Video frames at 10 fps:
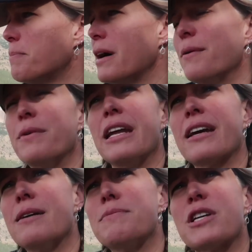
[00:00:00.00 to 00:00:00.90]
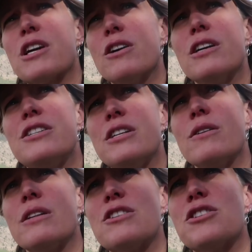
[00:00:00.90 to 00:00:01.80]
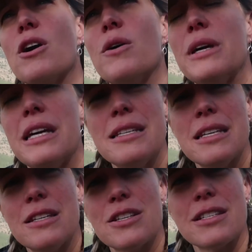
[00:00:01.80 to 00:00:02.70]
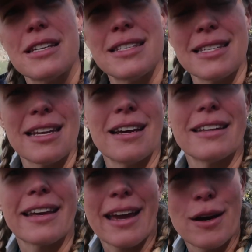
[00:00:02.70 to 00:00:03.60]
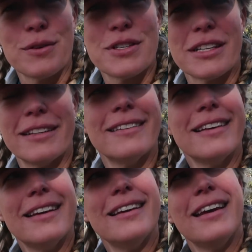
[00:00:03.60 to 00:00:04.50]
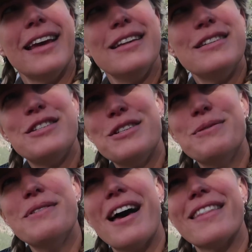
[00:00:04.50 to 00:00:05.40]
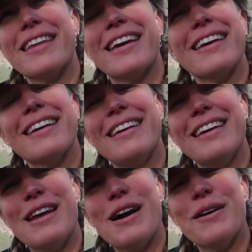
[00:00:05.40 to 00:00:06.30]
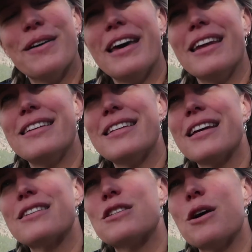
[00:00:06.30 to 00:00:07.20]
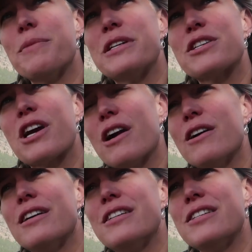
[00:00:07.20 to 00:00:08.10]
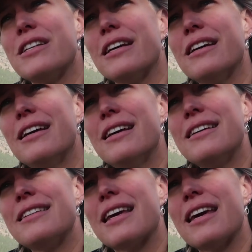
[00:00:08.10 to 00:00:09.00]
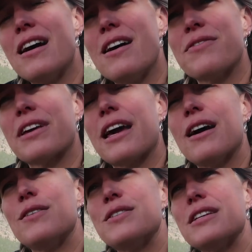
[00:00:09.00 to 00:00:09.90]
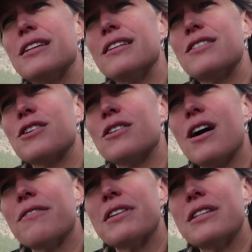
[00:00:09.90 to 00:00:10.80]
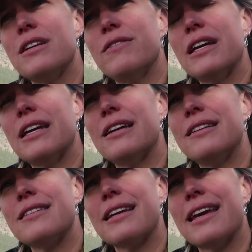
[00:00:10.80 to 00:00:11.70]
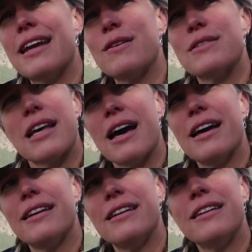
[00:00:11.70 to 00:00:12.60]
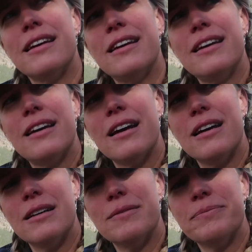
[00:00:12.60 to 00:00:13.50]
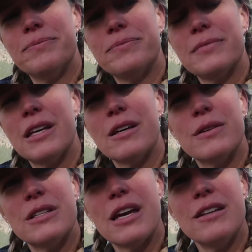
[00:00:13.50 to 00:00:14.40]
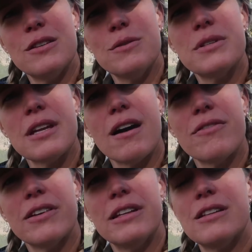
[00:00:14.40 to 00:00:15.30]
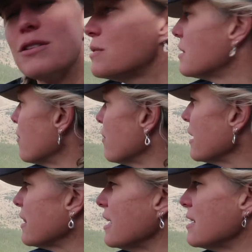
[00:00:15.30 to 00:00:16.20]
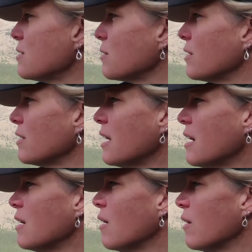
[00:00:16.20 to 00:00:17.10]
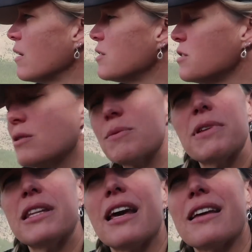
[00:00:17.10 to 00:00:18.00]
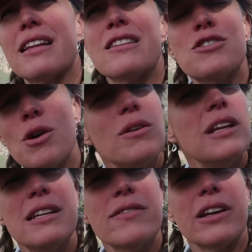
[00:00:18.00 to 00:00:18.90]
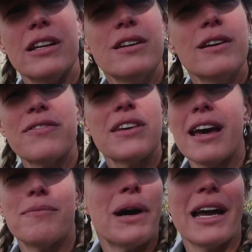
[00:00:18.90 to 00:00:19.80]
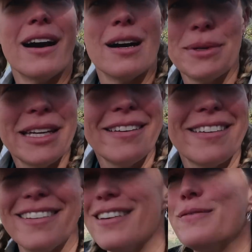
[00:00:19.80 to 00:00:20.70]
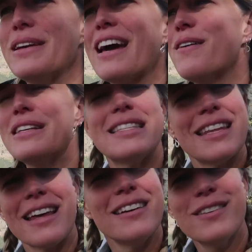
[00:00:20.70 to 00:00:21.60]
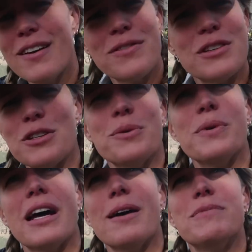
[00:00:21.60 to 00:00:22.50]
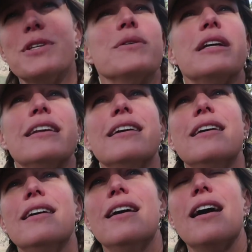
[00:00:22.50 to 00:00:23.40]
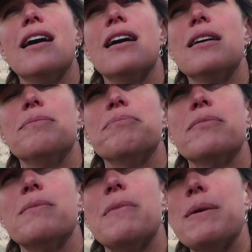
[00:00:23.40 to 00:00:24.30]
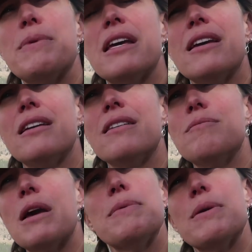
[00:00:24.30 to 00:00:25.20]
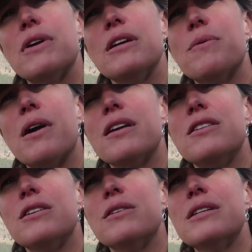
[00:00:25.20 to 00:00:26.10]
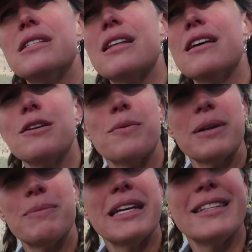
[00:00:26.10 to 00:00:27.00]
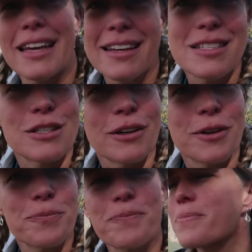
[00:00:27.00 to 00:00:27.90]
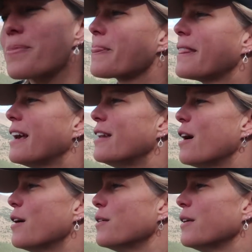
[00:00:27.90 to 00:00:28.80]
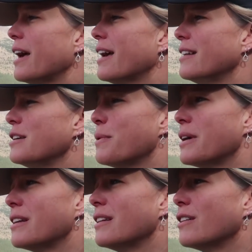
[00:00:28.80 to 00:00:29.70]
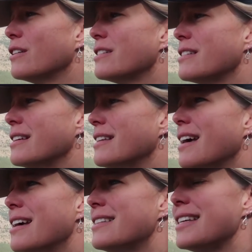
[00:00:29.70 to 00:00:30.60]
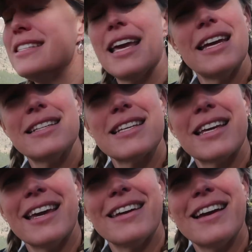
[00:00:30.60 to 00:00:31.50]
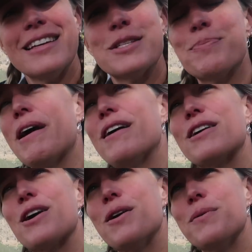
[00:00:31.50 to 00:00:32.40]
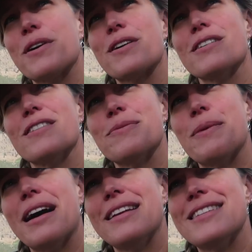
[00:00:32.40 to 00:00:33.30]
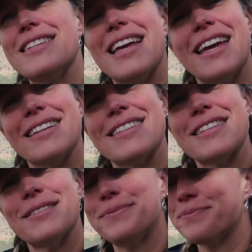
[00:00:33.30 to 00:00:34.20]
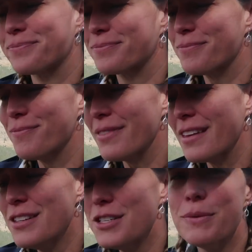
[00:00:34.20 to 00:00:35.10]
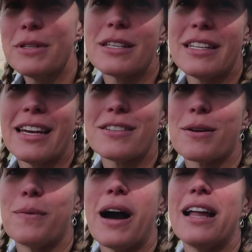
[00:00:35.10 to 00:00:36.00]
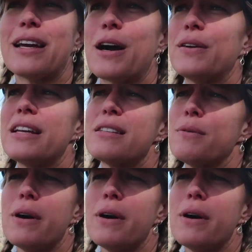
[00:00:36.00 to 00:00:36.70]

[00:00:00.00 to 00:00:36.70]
but when it comes to courage, you know, it's so easy just to sit on the couch and and do nothing, you know, and it takes so much courage to to get off the couch and to turn off the TV and to get outside and um, you know, and, and do stuff and do stuff like this or or do something like that's totally different. You don't have to have my hobby. You know what I mean? I always say that. You don't have to do what I'm doing. Um, maybe maybe what you want to do is that you want to be a dancer you know, and you want to learn to, to dance again. I inspired a coworker of mine to dance. She was a dancer a while ago, and I said,